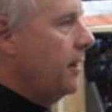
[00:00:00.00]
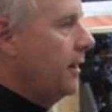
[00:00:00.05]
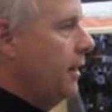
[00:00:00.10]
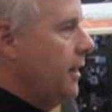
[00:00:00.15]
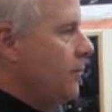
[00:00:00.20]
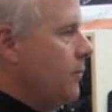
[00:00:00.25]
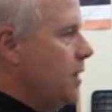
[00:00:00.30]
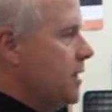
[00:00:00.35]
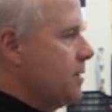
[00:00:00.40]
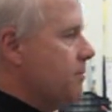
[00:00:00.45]

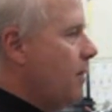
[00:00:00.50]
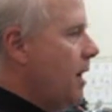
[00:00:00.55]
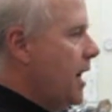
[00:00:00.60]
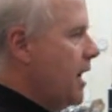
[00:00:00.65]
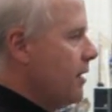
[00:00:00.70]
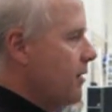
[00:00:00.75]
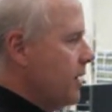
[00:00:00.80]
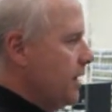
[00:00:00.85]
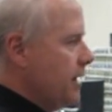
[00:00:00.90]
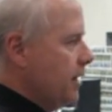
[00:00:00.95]
Lynn was
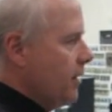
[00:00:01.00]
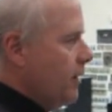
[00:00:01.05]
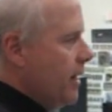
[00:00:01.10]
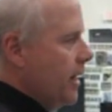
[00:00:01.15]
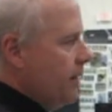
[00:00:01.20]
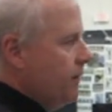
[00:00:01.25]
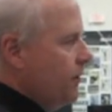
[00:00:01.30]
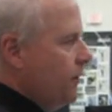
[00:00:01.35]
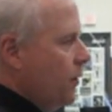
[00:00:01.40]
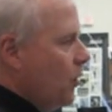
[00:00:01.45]
moderate there
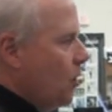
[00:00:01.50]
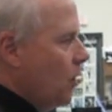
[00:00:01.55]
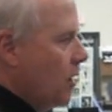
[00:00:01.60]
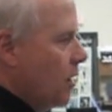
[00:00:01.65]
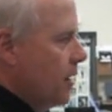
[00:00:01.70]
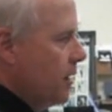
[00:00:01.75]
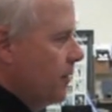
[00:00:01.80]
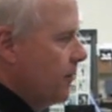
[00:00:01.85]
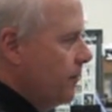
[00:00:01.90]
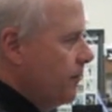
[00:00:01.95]
at
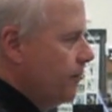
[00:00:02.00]
4.